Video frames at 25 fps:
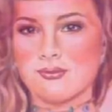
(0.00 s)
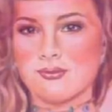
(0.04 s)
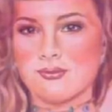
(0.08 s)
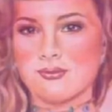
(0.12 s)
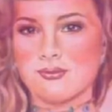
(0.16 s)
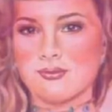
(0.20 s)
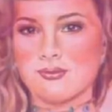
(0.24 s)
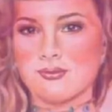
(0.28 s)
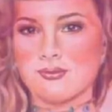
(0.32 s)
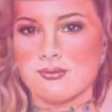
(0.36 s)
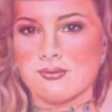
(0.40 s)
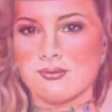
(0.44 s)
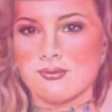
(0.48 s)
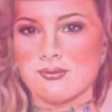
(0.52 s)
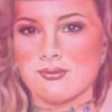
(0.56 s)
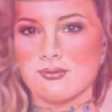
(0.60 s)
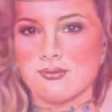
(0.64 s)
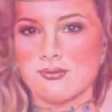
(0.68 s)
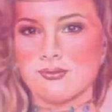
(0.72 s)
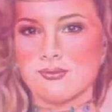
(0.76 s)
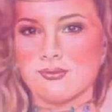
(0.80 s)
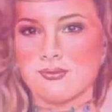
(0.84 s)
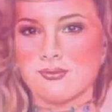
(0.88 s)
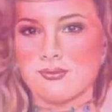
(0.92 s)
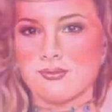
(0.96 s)

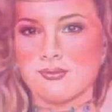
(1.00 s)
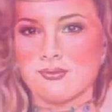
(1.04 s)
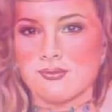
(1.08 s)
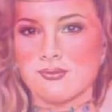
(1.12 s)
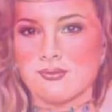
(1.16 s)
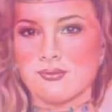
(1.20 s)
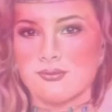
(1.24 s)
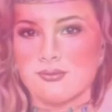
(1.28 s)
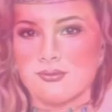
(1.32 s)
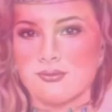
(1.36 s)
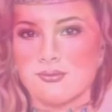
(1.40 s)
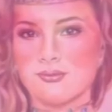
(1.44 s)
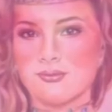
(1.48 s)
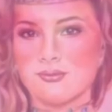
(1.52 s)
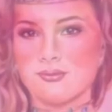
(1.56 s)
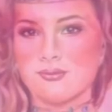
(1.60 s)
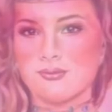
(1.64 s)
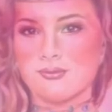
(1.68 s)
Nobody speaks.